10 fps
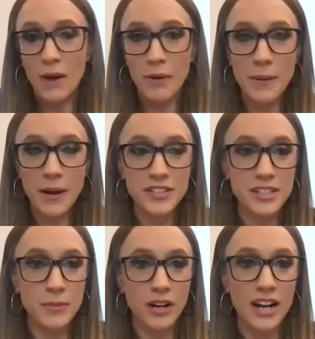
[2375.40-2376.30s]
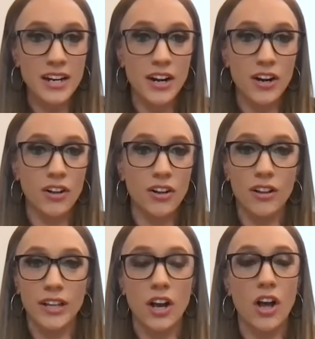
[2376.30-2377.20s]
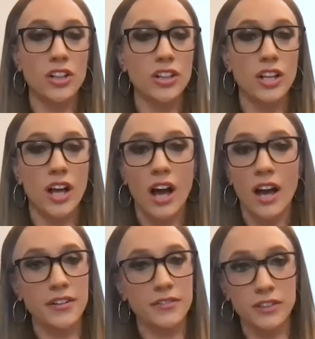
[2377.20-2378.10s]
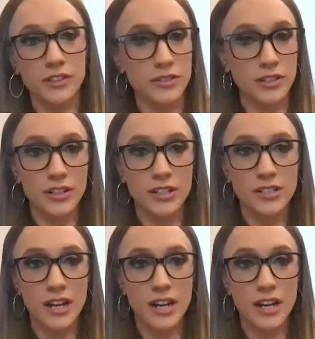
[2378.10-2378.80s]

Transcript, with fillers: write about this in the book. I dated a, like a lot of losers.